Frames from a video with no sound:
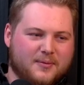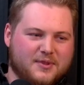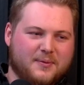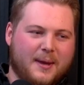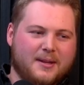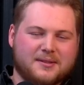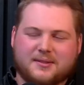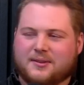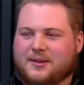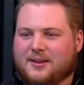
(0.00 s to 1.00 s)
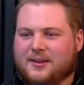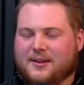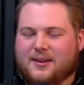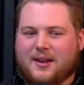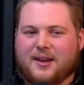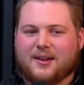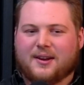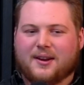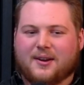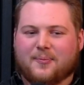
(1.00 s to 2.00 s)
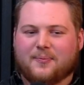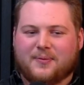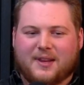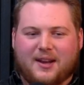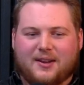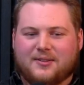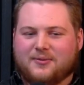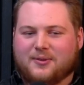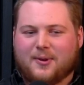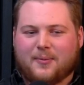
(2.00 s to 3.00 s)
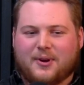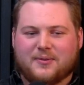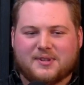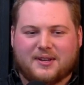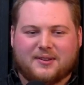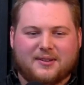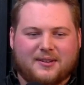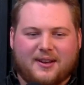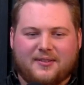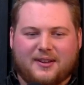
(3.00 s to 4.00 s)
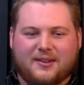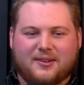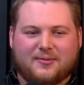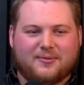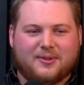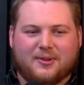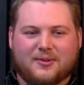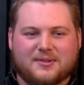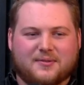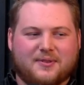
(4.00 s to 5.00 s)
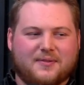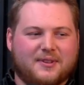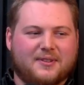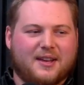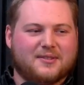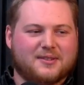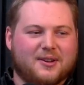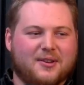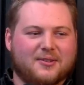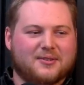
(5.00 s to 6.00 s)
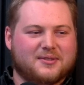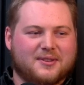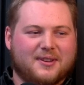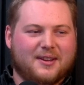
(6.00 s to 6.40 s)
space. And I remember it was like, I think close to $50,000,